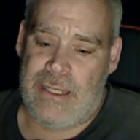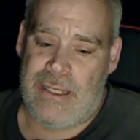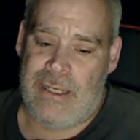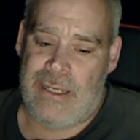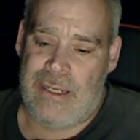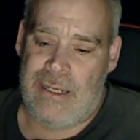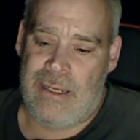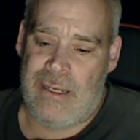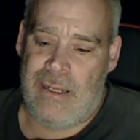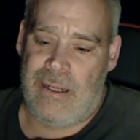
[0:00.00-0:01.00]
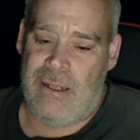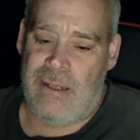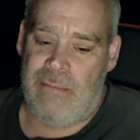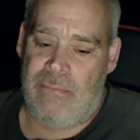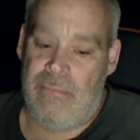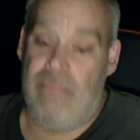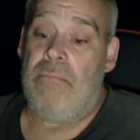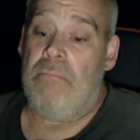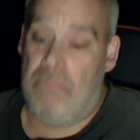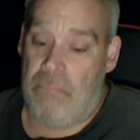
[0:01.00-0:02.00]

Nothing is said.